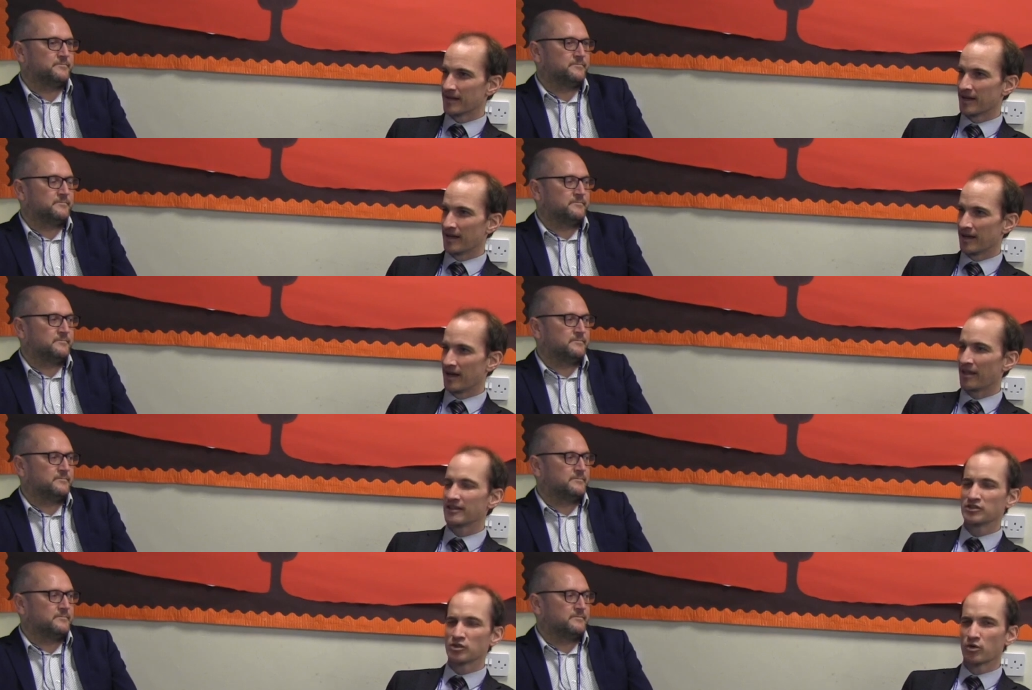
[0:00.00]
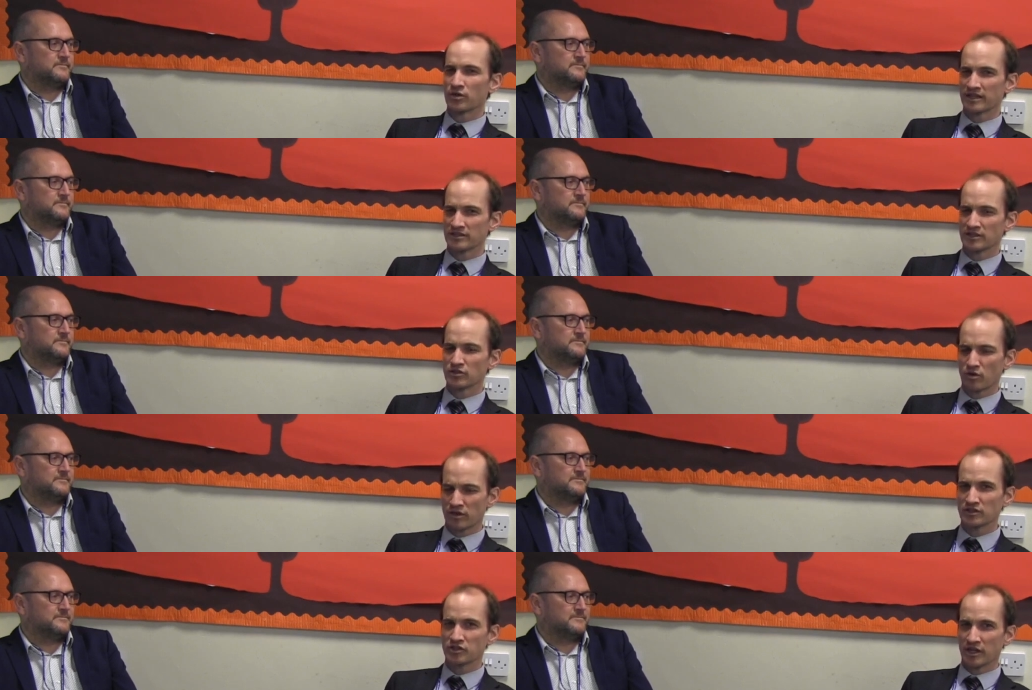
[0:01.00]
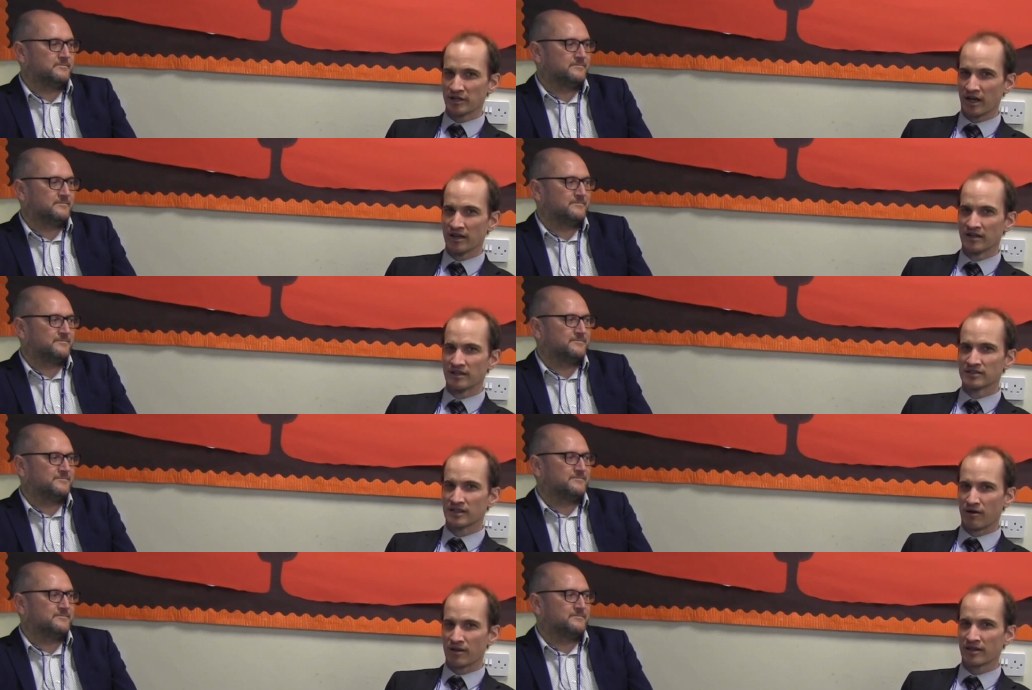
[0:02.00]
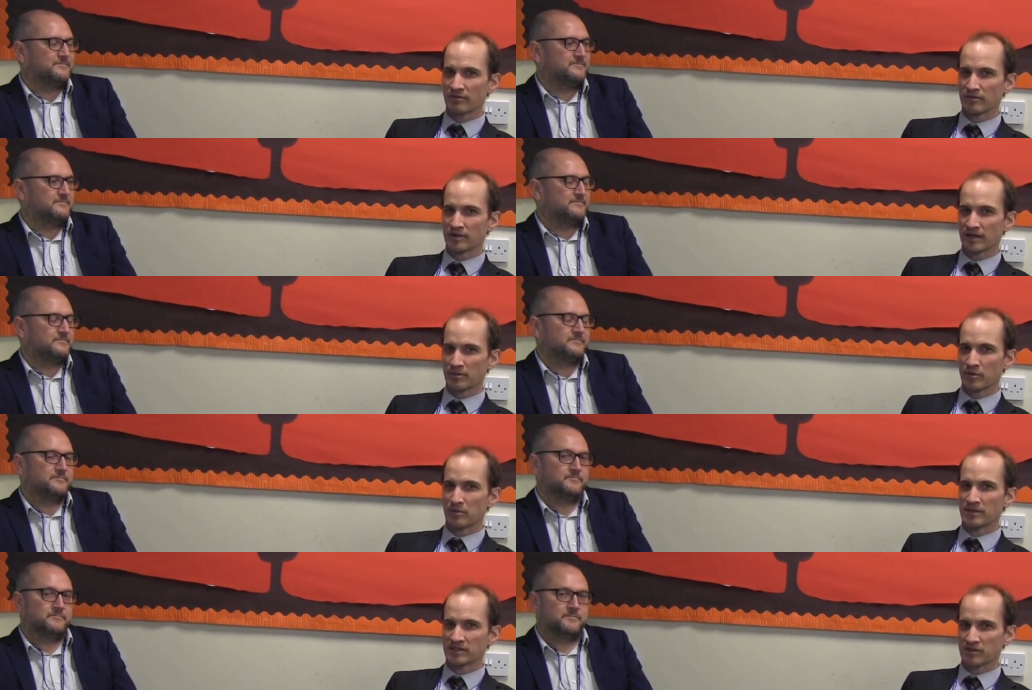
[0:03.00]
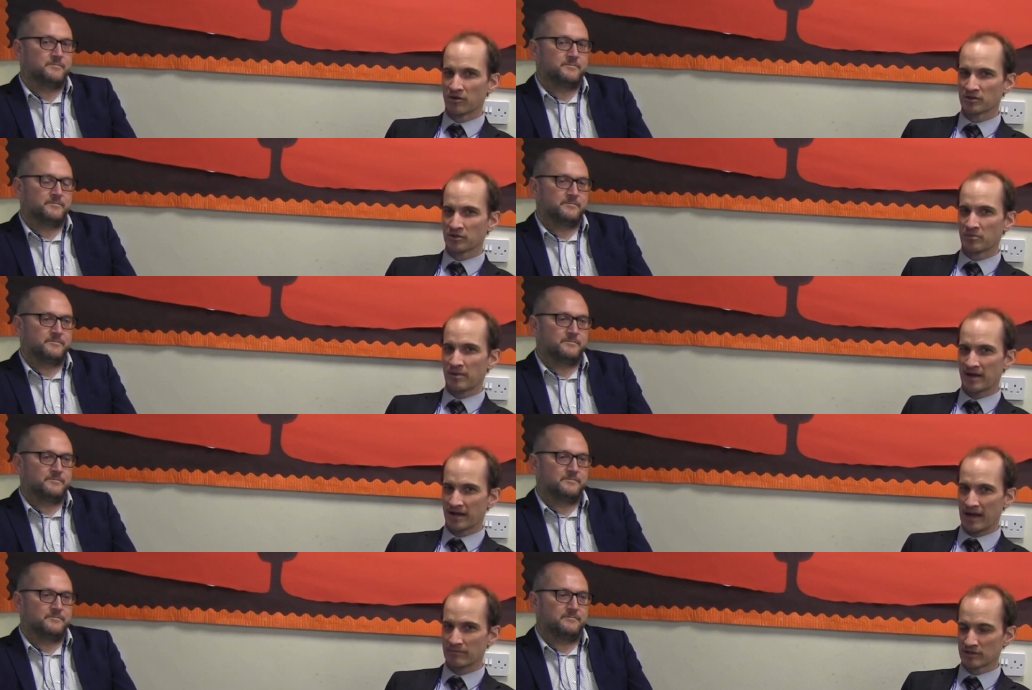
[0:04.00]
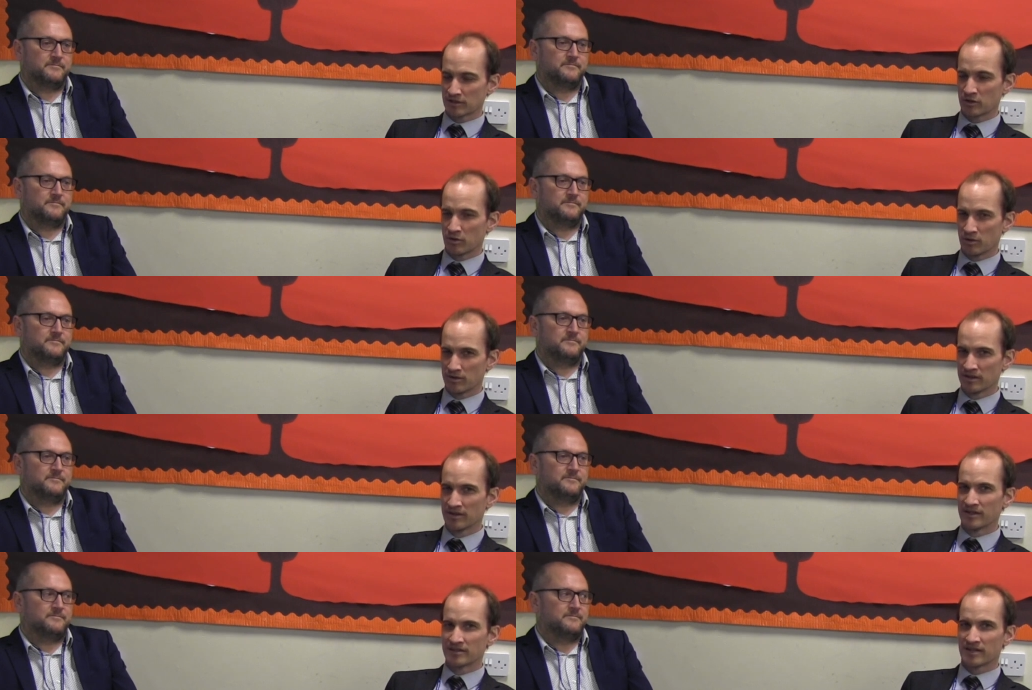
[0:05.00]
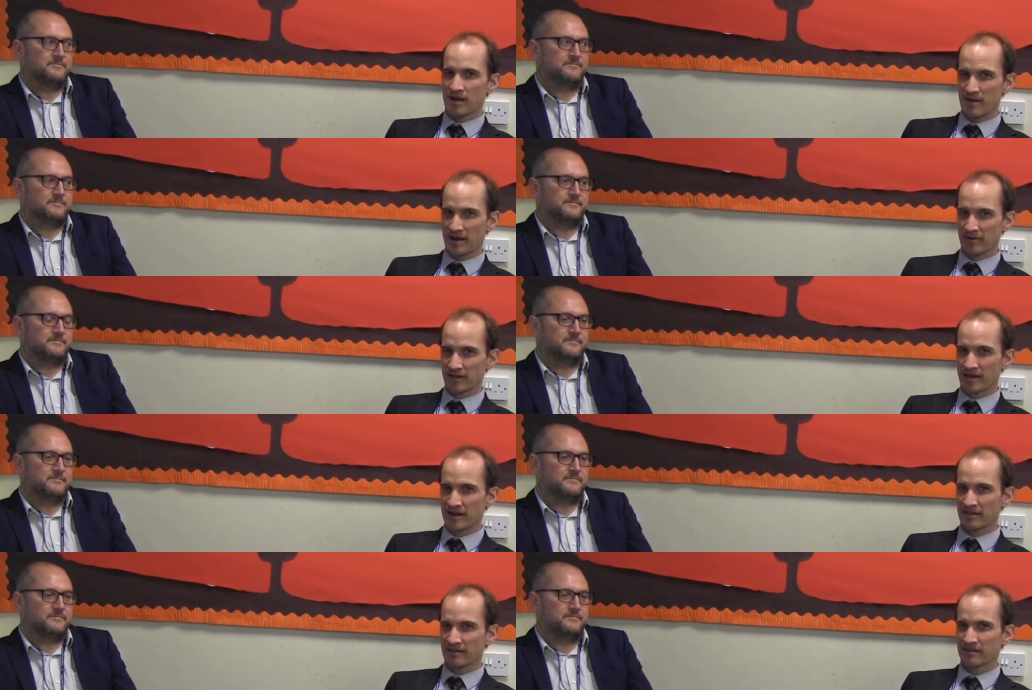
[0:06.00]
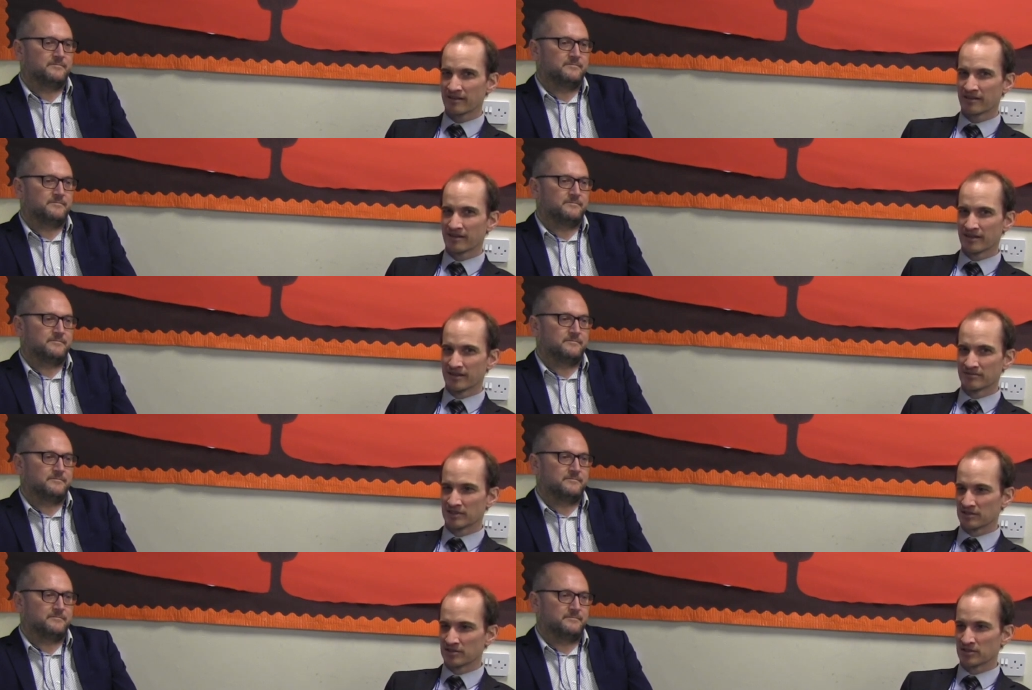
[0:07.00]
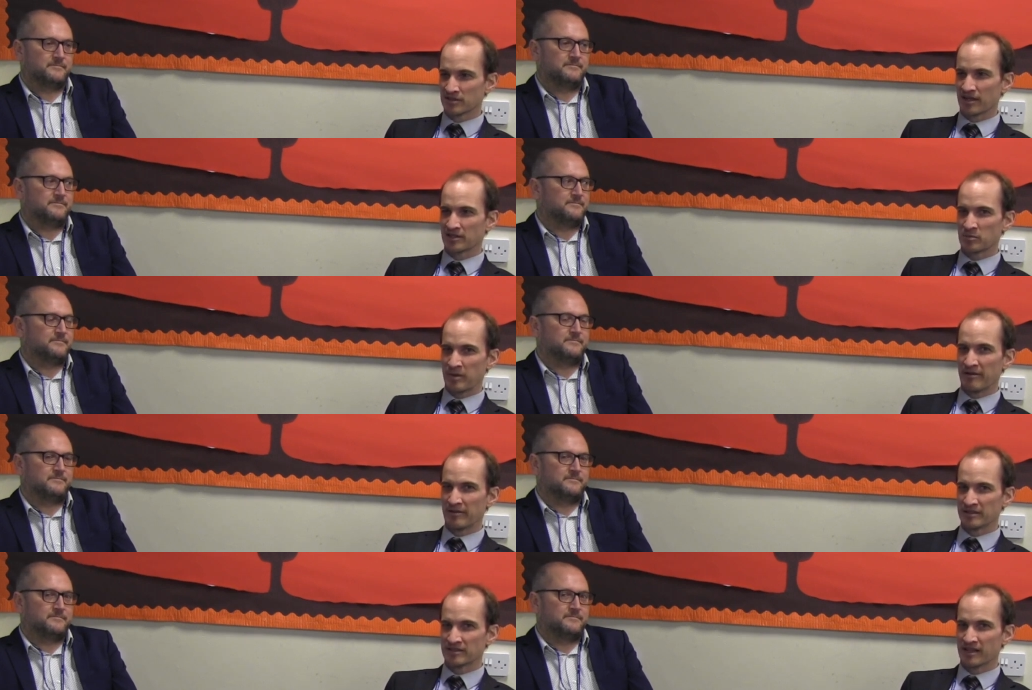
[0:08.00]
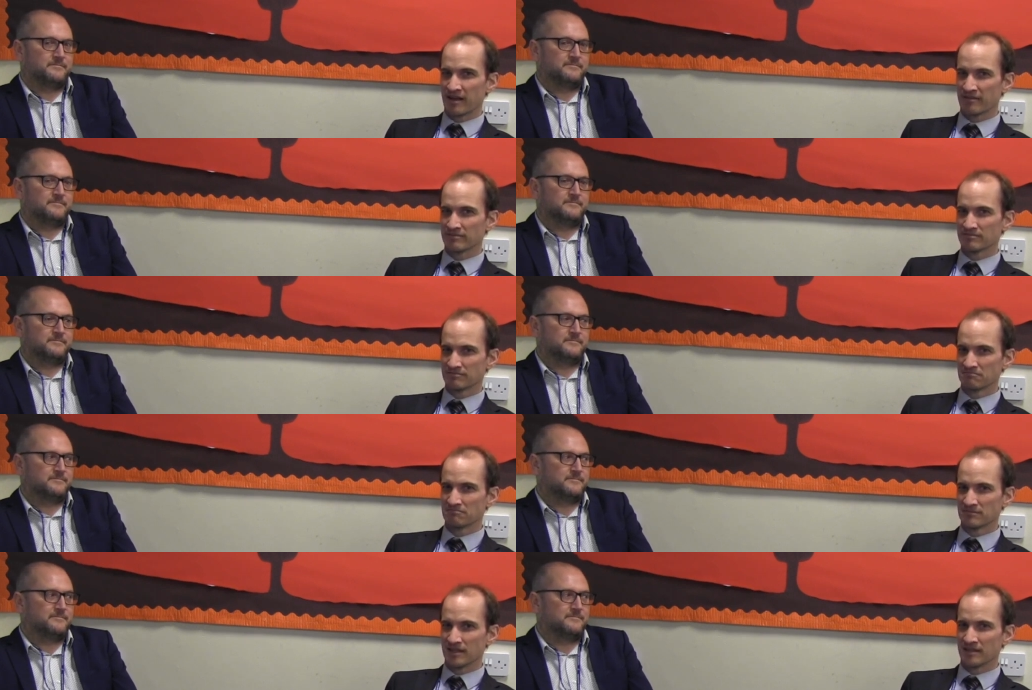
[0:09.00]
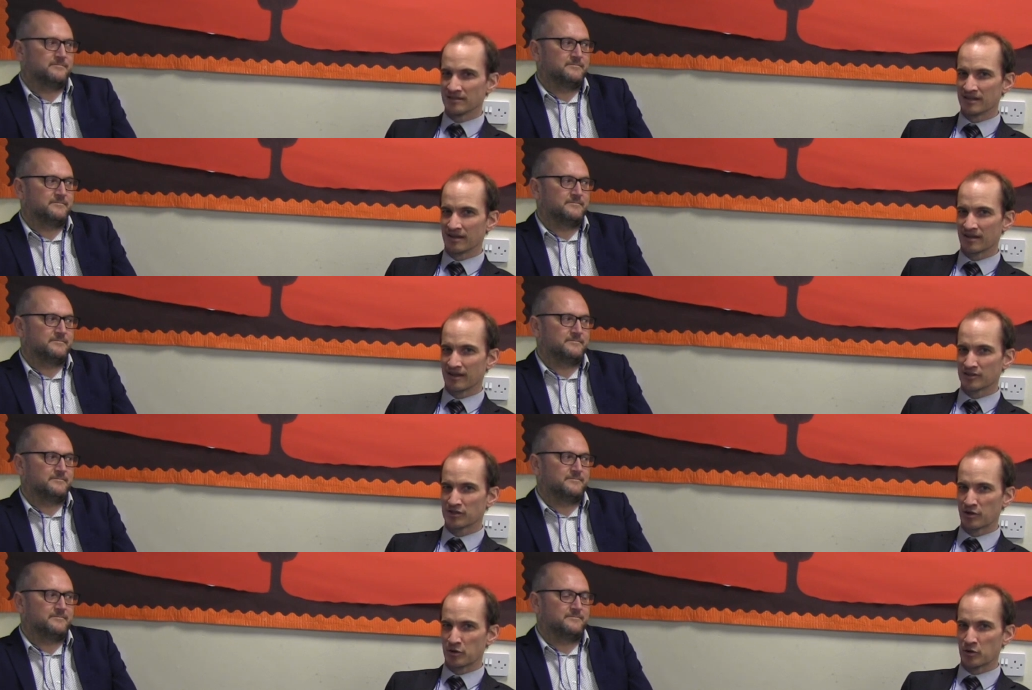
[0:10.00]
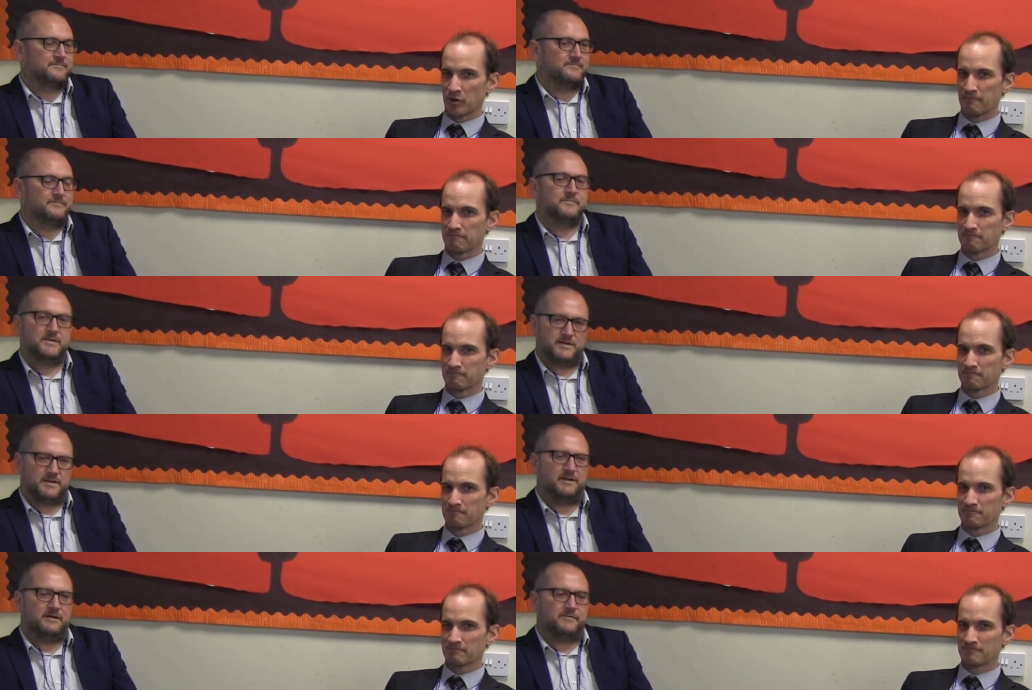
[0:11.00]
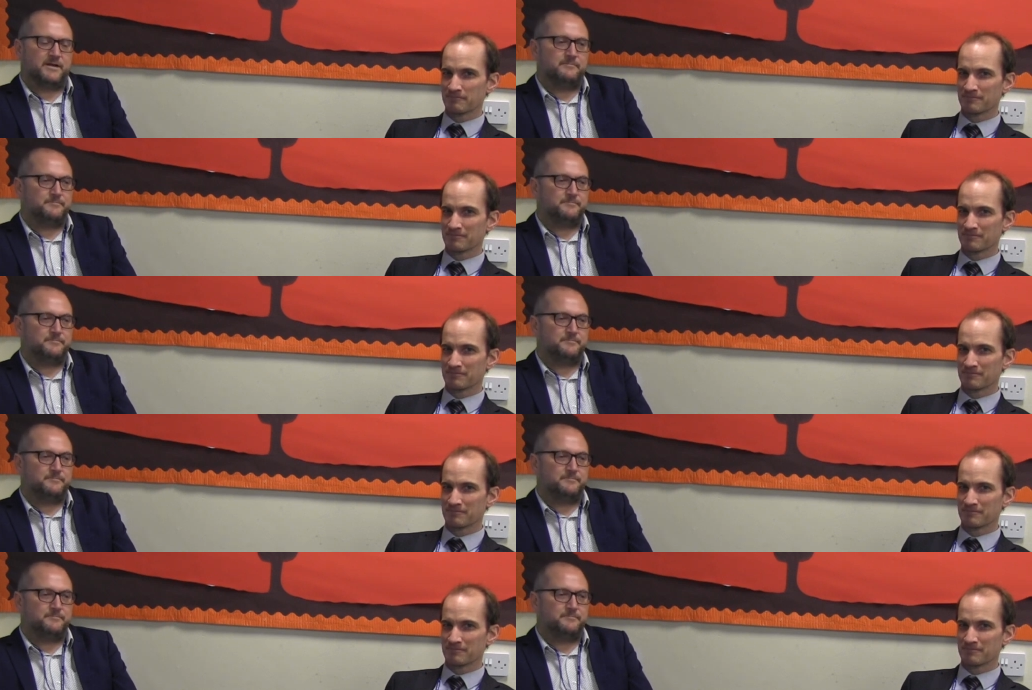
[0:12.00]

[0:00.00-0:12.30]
Speaker 1: Uh, I think she's all things she's all things Tudor, so I think we're going to put Miss Knoxall back at Hampton Court, time of Henry VIII, to just experience that and uh, kind of soak it all up. She'd love that.